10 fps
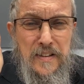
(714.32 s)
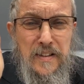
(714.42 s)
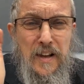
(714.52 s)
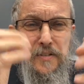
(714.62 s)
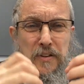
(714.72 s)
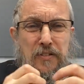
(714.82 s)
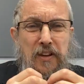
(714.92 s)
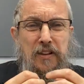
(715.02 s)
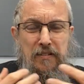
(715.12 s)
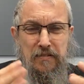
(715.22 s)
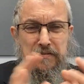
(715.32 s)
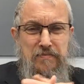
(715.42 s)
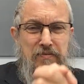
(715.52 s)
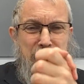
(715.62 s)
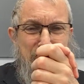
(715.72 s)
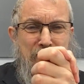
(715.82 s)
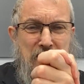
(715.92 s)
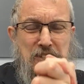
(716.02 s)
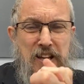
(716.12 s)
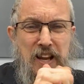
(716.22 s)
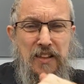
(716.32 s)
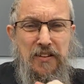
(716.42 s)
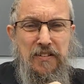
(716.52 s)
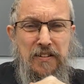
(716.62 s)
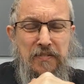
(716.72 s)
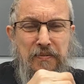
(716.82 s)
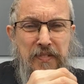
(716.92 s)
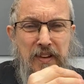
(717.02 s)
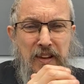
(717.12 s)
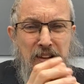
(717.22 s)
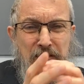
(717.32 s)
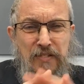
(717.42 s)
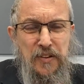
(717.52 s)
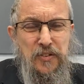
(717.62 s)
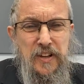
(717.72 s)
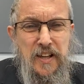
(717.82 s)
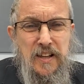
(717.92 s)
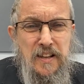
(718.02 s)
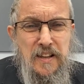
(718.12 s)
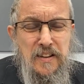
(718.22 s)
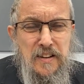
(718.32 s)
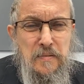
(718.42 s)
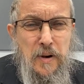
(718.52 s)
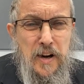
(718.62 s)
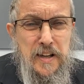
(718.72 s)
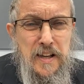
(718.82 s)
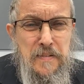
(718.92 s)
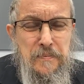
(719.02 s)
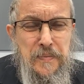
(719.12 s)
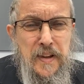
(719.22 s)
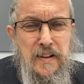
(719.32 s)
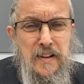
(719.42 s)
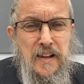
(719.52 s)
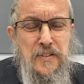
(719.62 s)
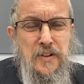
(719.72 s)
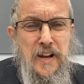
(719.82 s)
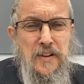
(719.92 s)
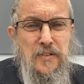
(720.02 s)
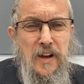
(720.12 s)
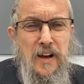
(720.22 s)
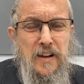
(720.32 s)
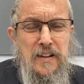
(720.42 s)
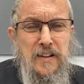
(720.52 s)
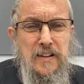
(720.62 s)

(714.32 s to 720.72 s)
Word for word: Because it's in meshed together vested in the body, it's in exile.